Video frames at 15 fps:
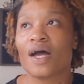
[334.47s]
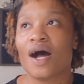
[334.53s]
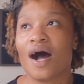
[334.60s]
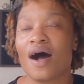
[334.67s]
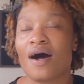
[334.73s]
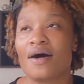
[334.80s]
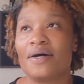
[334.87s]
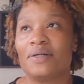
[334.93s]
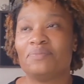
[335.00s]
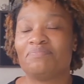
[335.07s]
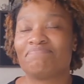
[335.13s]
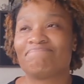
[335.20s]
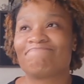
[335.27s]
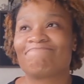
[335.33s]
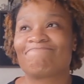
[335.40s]

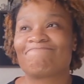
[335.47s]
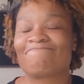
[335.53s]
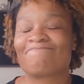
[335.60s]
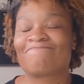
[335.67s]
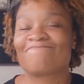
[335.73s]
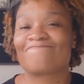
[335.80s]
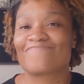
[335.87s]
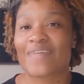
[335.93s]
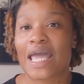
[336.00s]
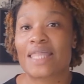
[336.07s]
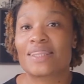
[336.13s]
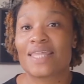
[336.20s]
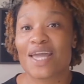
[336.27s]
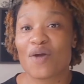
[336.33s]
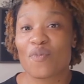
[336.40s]
um,
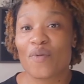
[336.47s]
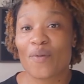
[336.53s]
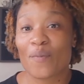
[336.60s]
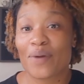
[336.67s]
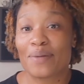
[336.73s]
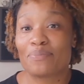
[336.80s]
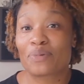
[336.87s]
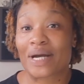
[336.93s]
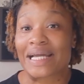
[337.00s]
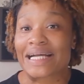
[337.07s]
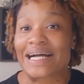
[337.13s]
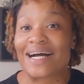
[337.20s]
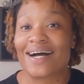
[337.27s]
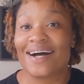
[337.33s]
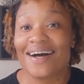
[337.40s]
and then when we
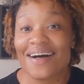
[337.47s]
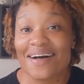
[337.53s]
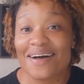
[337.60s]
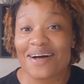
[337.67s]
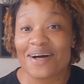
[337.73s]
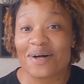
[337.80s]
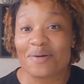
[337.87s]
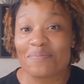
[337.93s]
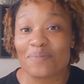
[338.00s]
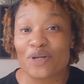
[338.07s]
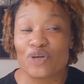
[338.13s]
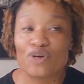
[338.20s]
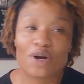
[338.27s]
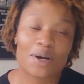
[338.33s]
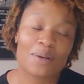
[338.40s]
break up,
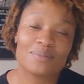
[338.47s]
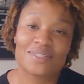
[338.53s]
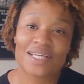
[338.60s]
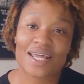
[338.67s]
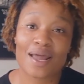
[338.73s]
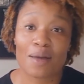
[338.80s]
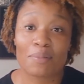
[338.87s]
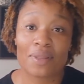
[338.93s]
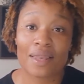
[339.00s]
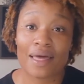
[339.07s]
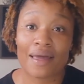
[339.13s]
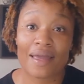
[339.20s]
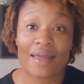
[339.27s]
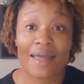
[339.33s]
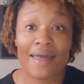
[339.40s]
you know what I'm saying? I'd be
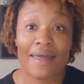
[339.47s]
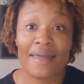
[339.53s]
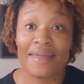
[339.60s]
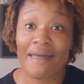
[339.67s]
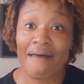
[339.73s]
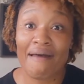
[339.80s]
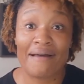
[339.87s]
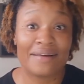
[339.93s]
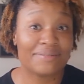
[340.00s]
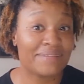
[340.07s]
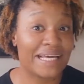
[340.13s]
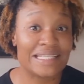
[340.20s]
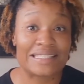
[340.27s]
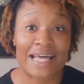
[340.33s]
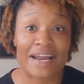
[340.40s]
like, hey, yeah,
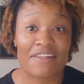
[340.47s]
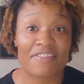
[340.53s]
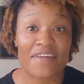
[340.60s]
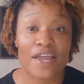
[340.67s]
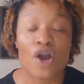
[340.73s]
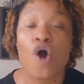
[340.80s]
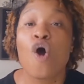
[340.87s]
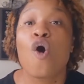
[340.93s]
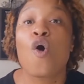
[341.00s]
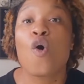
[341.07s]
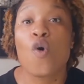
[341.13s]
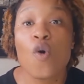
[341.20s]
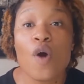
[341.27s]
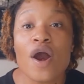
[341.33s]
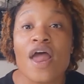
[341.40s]
that's not a thing.
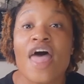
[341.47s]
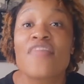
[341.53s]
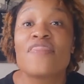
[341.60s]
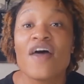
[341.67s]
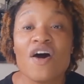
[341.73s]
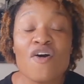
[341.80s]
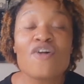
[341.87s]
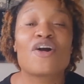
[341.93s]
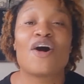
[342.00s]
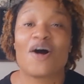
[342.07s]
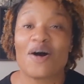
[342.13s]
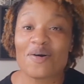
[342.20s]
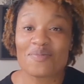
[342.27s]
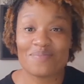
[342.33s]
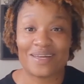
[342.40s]
Or they'll
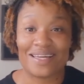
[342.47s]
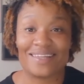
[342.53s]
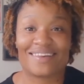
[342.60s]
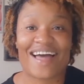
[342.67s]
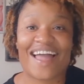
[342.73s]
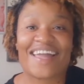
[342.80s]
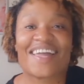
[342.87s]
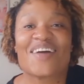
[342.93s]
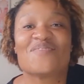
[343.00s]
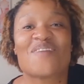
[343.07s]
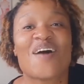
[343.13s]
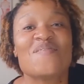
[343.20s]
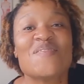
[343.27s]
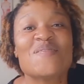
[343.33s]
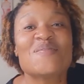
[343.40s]
call me. Like,
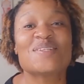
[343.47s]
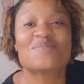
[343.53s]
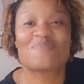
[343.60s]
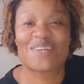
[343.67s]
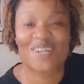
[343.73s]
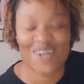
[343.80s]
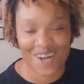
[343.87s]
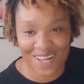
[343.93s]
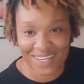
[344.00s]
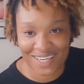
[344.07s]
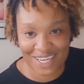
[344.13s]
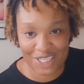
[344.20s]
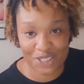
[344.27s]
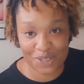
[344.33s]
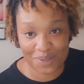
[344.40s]
my people's be calling
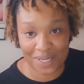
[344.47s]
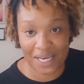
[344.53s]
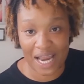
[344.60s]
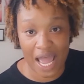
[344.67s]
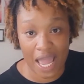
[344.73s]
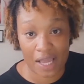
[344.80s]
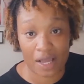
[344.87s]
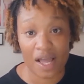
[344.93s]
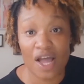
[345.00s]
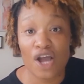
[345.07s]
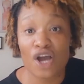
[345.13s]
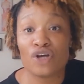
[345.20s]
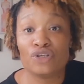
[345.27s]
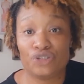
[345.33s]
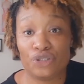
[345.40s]
and doing like
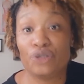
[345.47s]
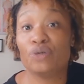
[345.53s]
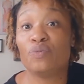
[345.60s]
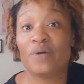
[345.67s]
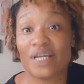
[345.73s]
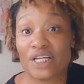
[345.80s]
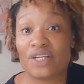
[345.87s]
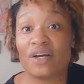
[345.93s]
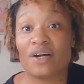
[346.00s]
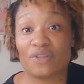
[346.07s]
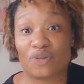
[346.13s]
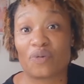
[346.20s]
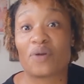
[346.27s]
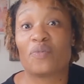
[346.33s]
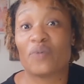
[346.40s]
2-week,
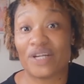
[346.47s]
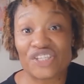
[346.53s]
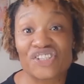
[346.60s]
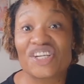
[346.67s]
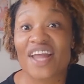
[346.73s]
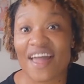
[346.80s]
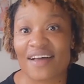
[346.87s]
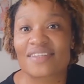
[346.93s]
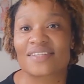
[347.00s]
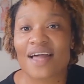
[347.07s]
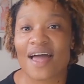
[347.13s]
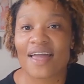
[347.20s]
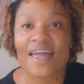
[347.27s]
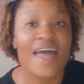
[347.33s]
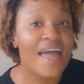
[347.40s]
3-week checks.
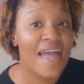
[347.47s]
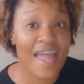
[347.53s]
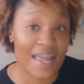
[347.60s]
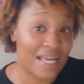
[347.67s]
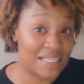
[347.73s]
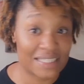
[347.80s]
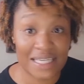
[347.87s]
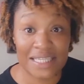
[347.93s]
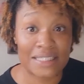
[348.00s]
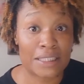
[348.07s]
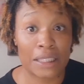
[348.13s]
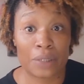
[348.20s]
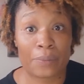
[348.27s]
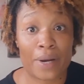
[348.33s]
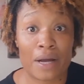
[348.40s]
Like, hey, is he
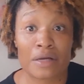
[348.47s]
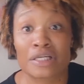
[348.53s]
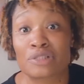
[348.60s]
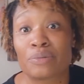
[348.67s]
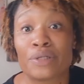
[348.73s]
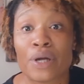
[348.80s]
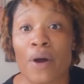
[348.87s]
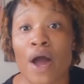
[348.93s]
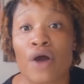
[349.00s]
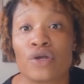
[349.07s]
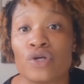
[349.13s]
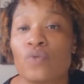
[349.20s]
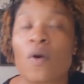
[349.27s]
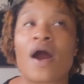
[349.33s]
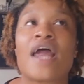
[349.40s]
still around? Because we know how
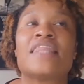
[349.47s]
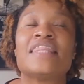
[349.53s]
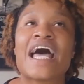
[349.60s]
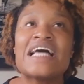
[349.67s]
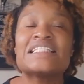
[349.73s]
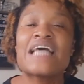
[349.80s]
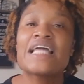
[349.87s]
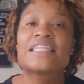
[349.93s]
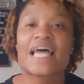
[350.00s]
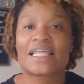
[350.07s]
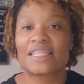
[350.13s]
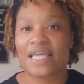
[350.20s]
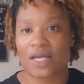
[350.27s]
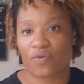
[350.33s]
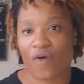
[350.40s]
you are. And that's like
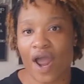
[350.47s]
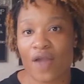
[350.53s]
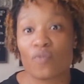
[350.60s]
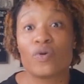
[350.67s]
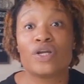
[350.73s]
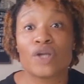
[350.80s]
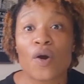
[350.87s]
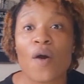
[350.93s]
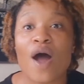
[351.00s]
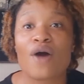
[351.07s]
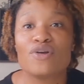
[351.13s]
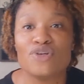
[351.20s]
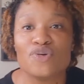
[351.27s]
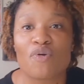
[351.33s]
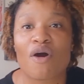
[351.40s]
that thing, right? We know how
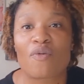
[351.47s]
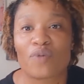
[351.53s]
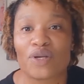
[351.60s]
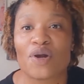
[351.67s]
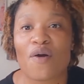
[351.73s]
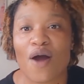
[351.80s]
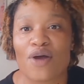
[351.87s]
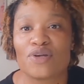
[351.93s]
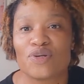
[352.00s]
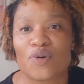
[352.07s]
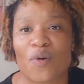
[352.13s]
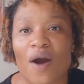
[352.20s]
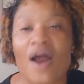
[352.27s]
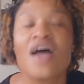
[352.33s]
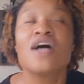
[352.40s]
you are. We know how you
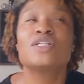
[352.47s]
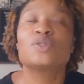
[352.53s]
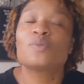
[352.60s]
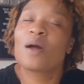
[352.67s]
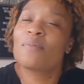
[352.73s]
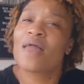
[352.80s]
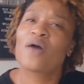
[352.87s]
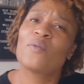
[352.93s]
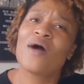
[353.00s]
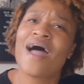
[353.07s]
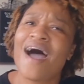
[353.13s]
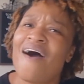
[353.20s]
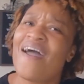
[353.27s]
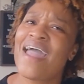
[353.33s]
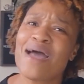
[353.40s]
are. So I'm like, well,
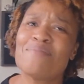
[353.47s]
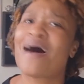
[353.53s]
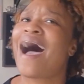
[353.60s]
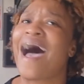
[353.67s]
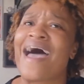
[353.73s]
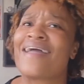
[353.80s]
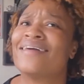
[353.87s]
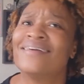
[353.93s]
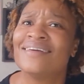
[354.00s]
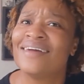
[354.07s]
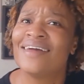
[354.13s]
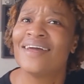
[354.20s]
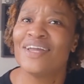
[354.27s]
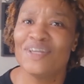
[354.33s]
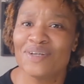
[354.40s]
how am I?
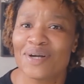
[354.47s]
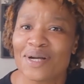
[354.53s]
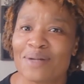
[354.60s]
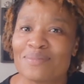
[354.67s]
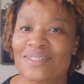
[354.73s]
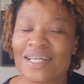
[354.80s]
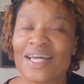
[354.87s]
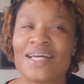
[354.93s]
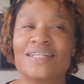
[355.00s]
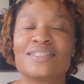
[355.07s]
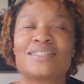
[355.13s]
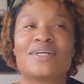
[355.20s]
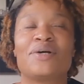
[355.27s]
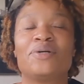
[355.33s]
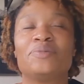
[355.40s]
You know what I'm saying?
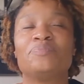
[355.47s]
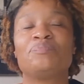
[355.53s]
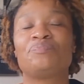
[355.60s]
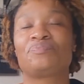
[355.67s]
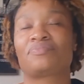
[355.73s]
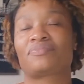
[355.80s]
So